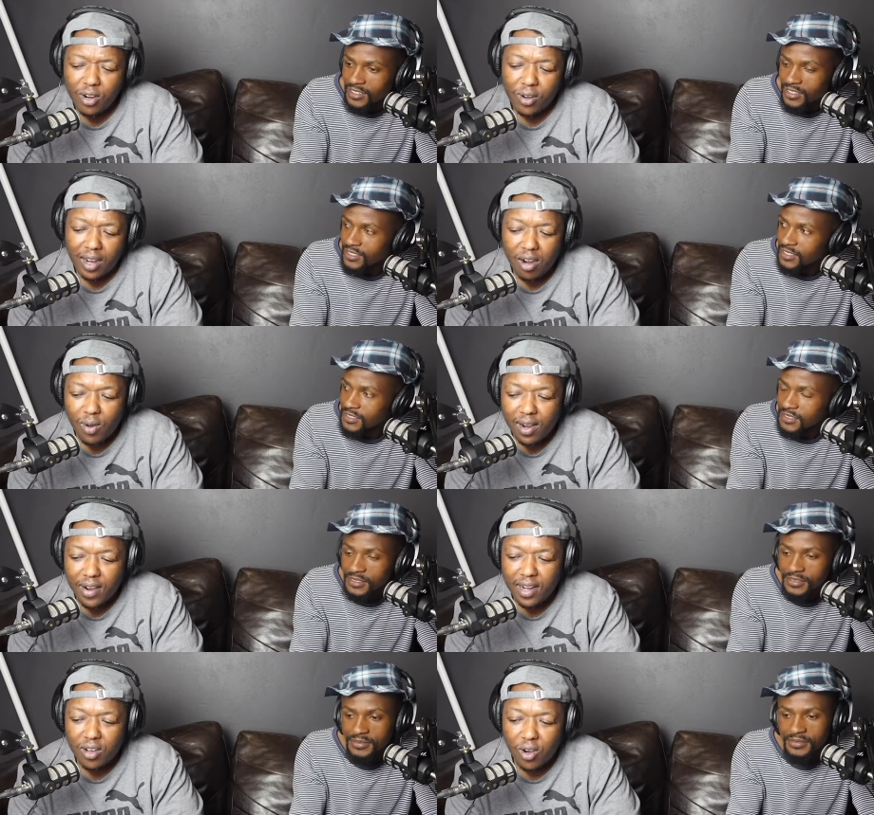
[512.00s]
Speaker 1: look, I don't want to
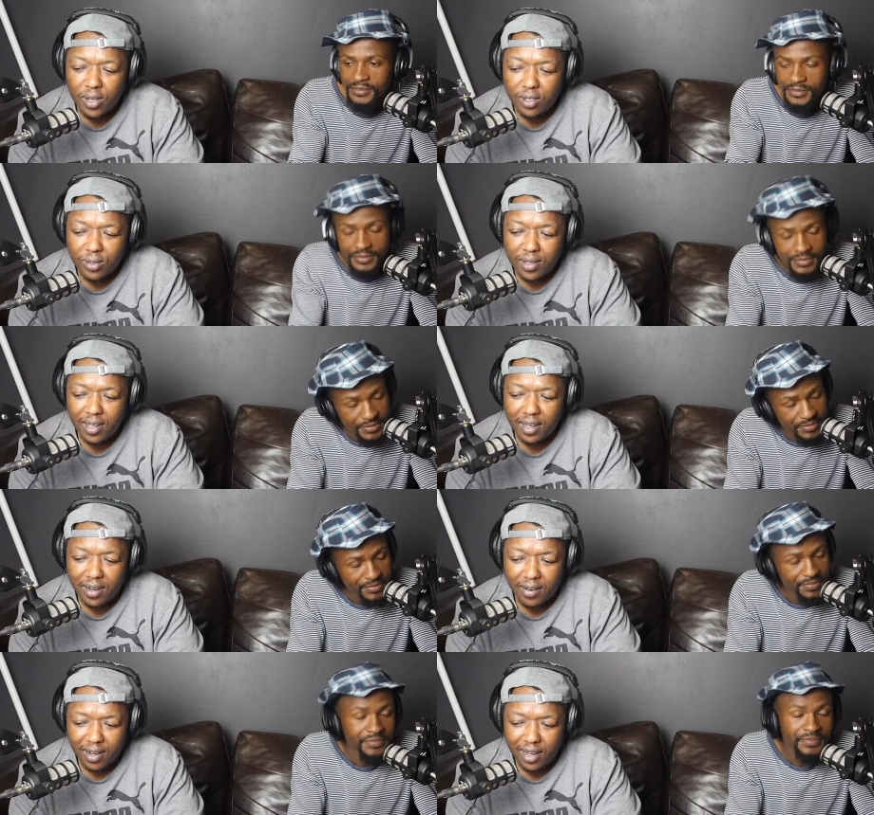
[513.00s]
really go into the
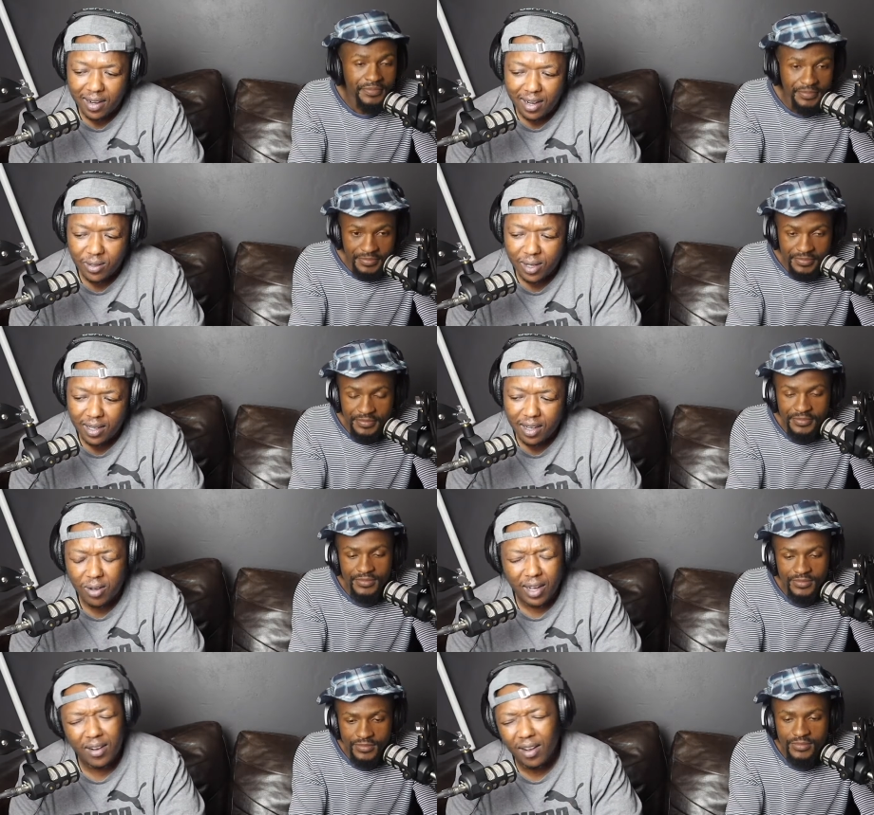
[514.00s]
Lerato
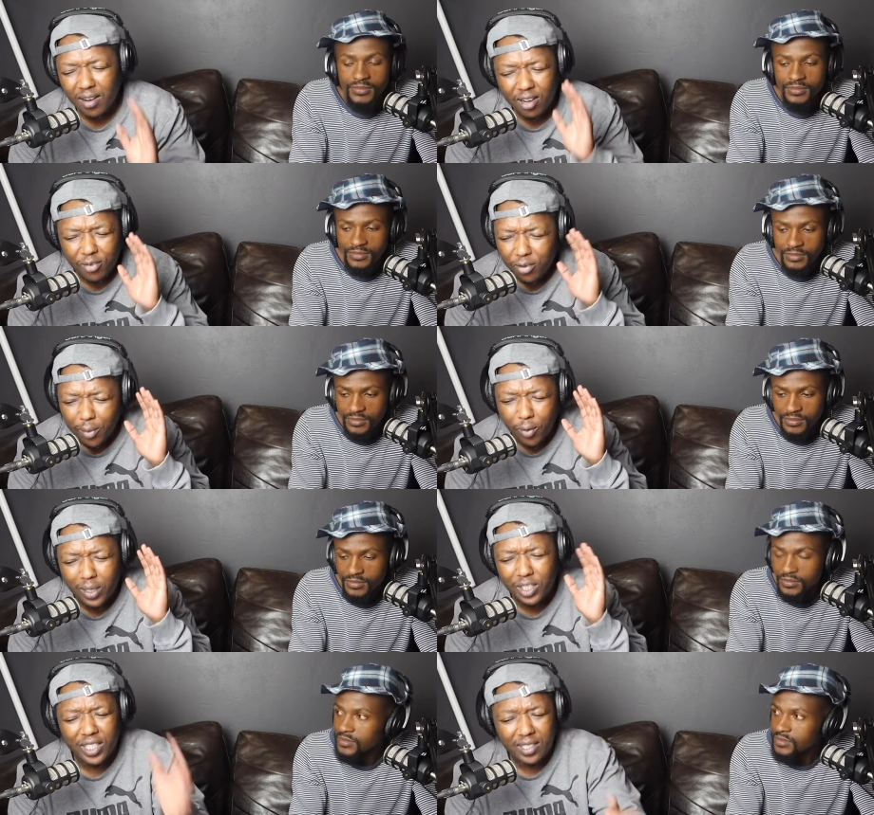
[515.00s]
Kganyago. I, I, can't even remember
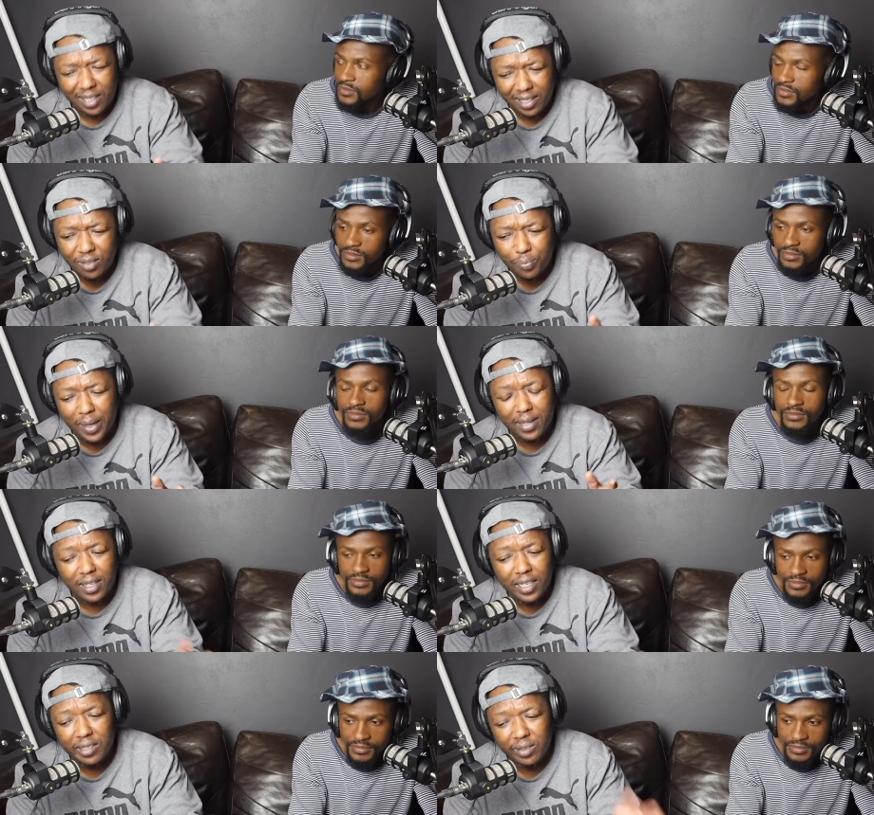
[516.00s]
what she said, mm.
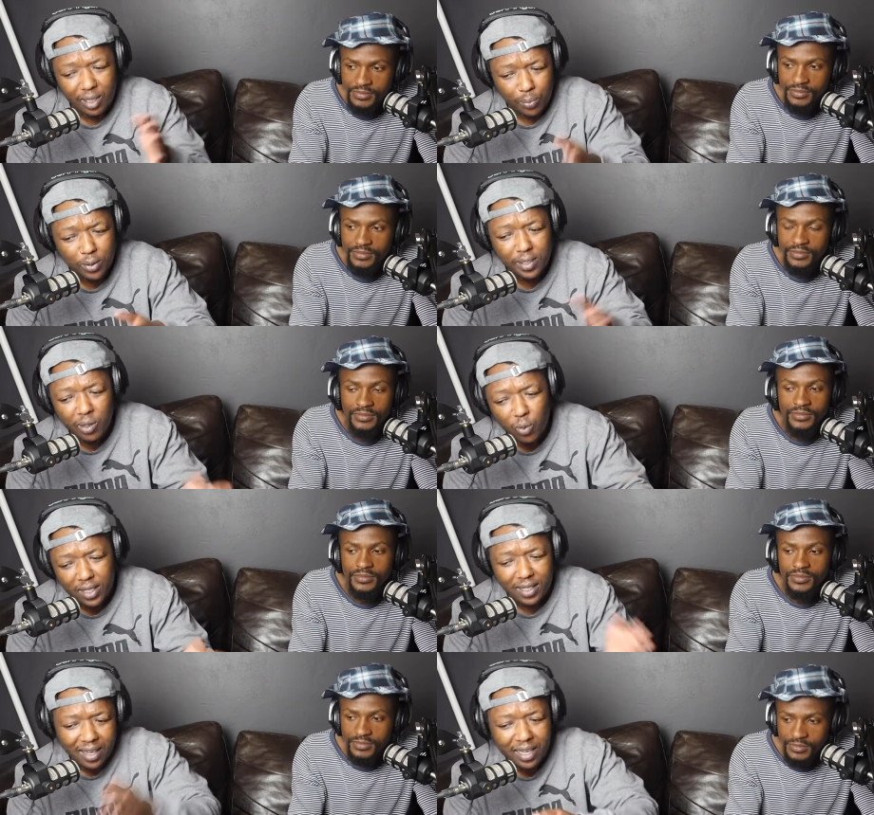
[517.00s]
but it supposedly
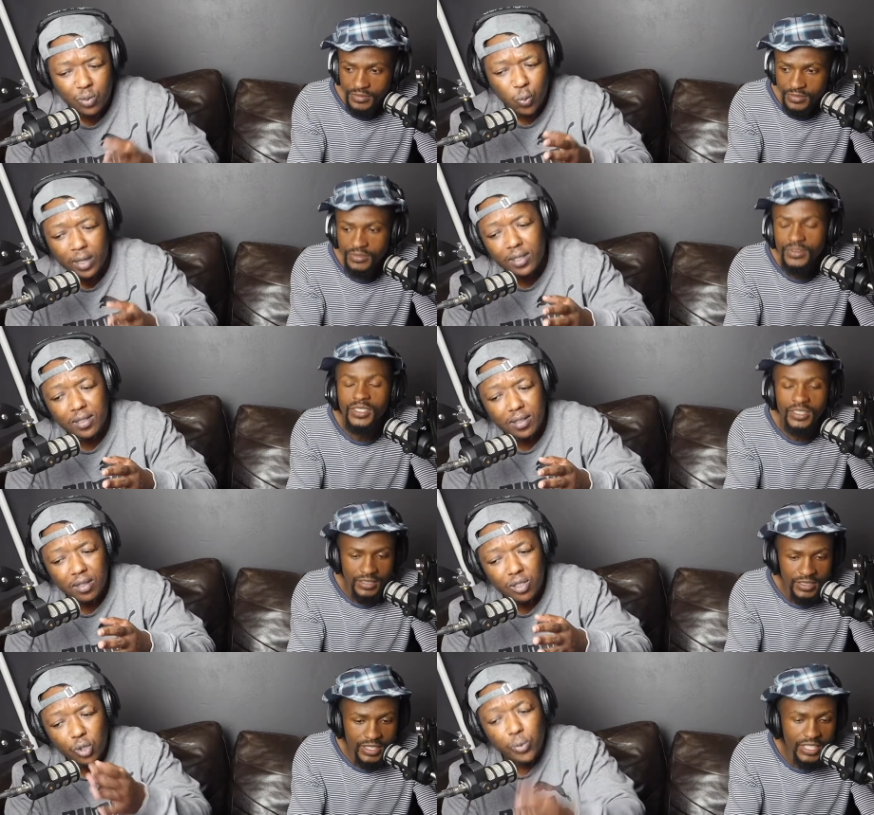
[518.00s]
went against what
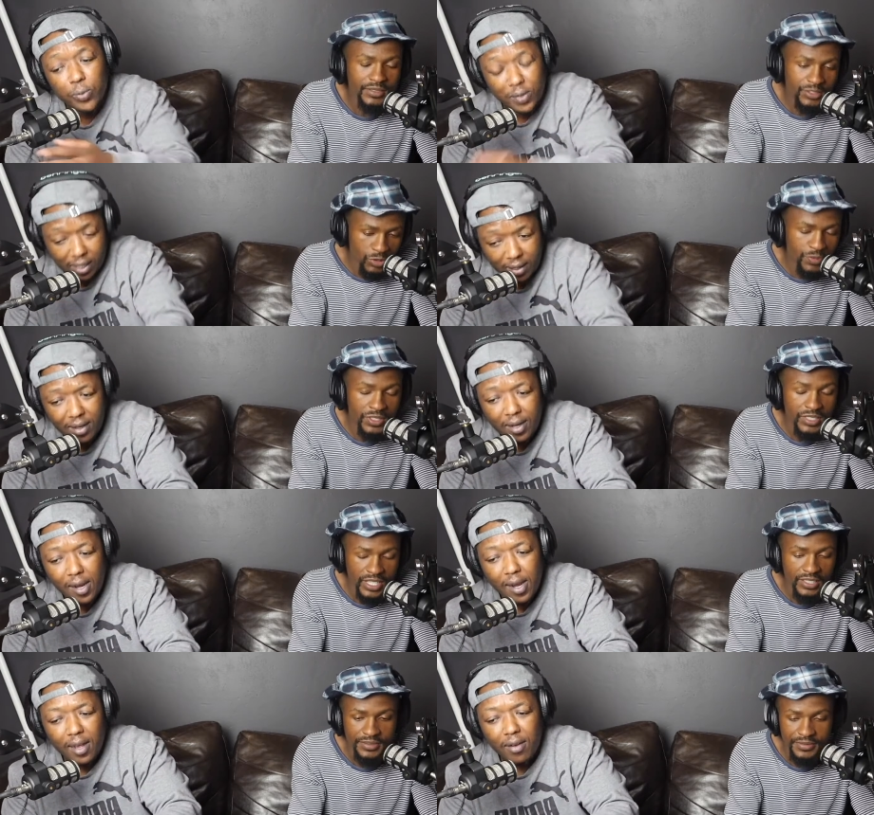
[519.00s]
Jub Jub said.
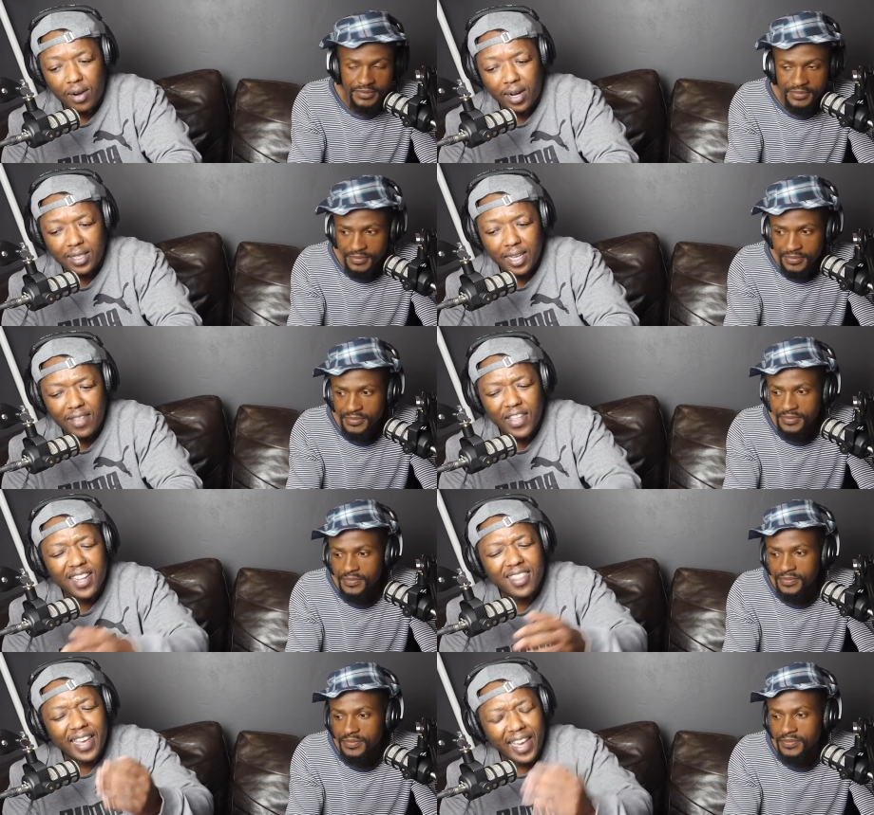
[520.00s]
Yeah. Right. And
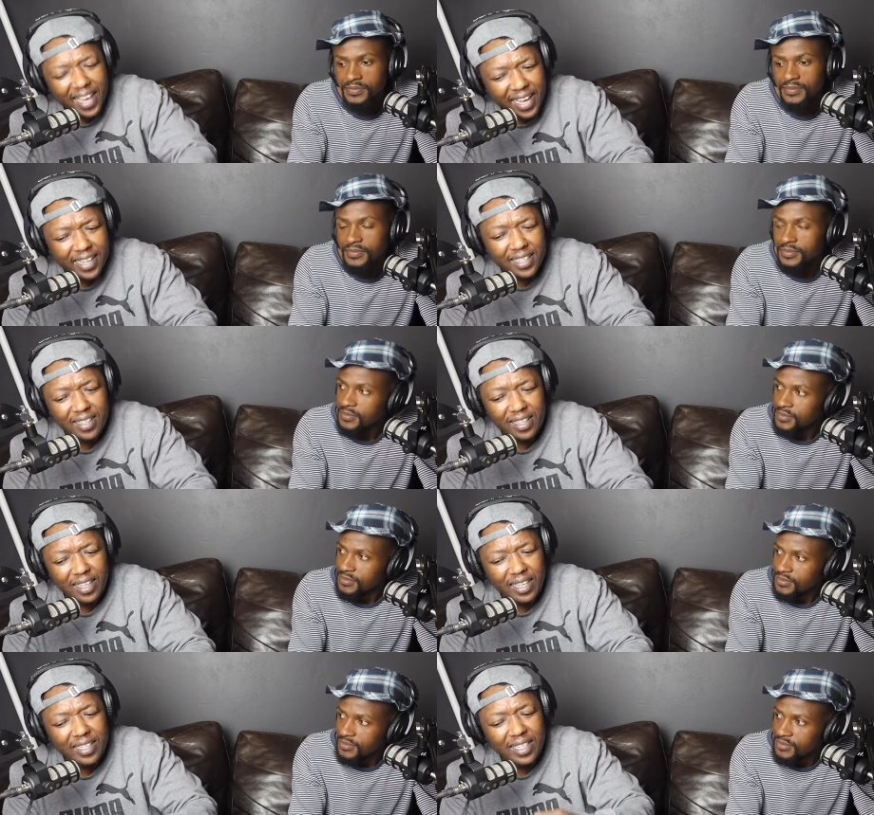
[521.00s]
then at the end,
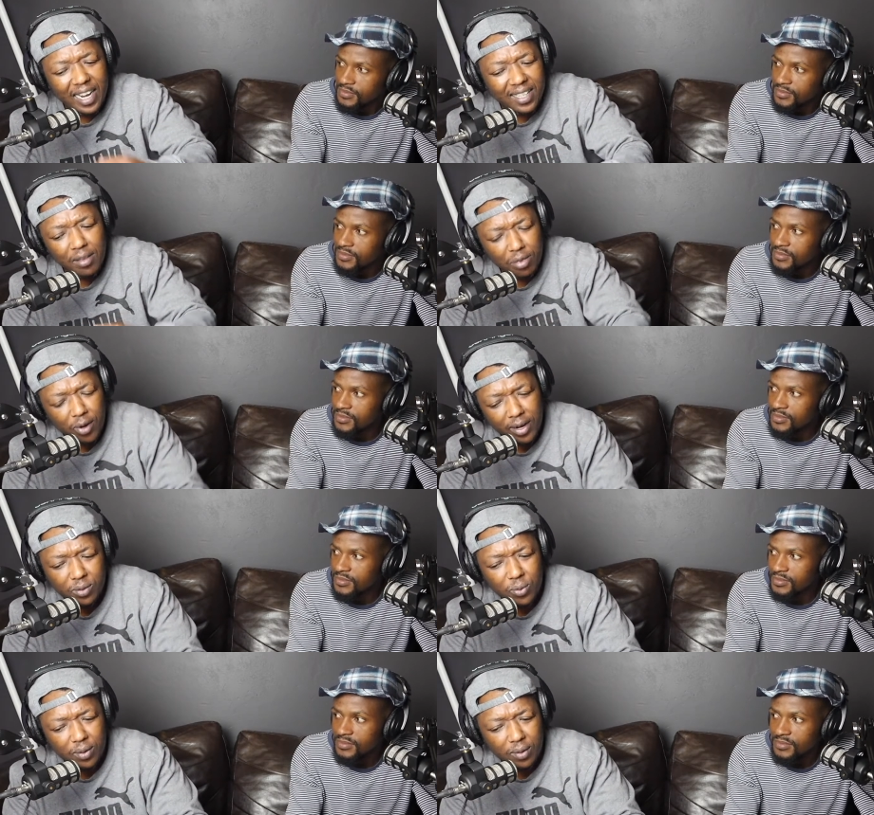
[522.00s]
he does a
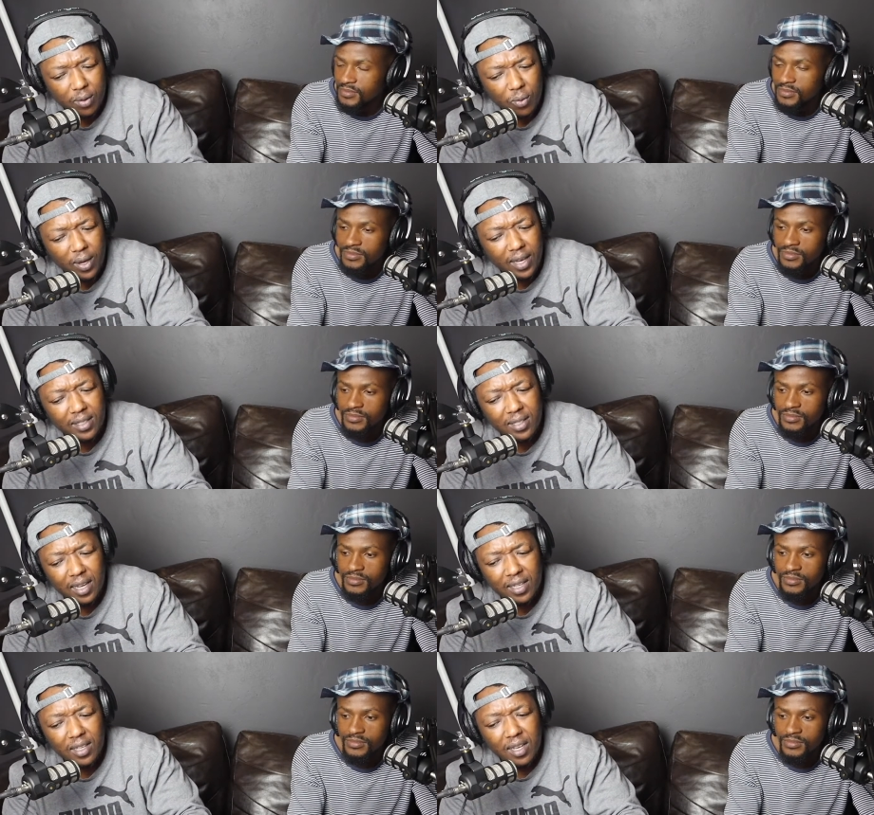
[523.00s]
threat where he
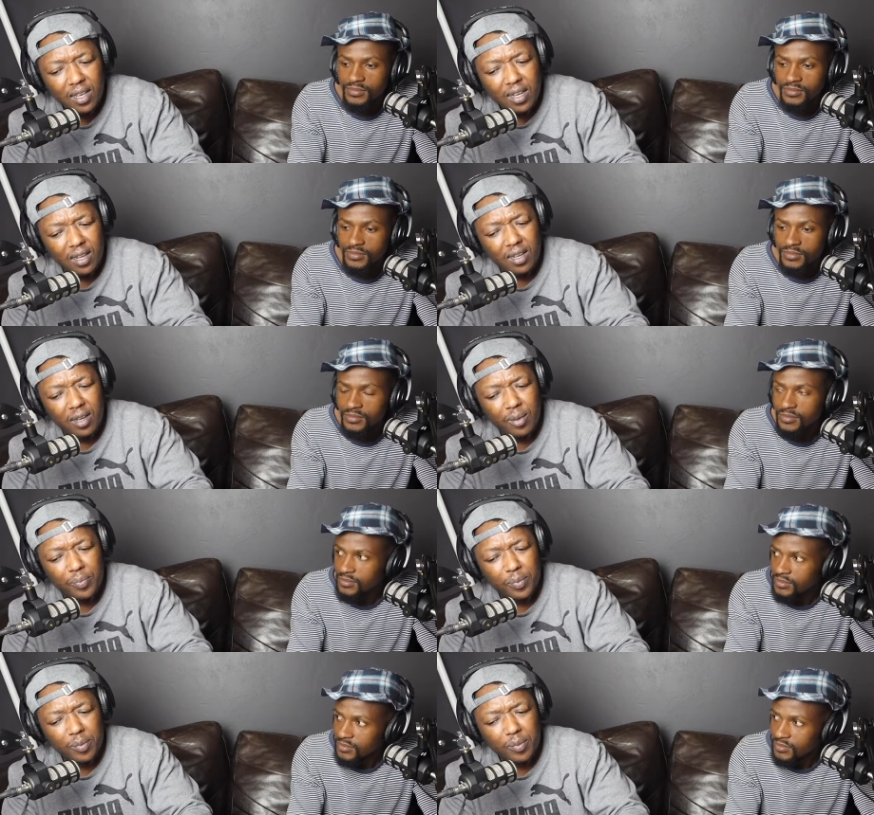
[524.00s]
says, um,